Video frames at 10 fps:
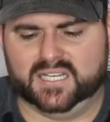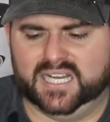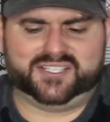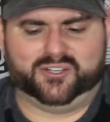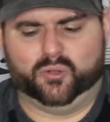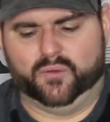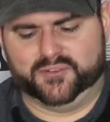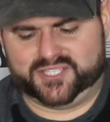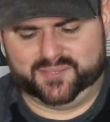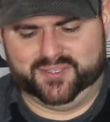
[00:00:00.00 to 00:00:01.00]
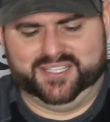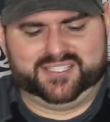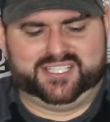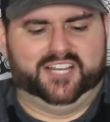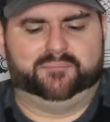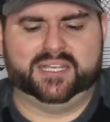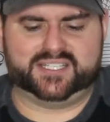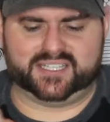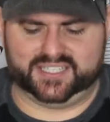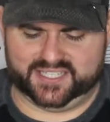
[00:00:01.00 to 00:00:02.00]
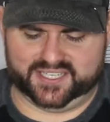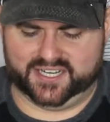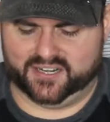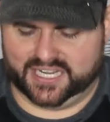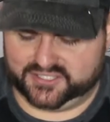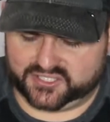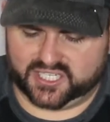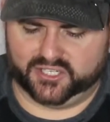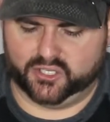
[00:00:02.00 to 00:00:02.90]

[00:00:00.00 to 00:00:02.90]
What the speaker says: I guess I'll go over some of this stuff. Basically, in here, I just got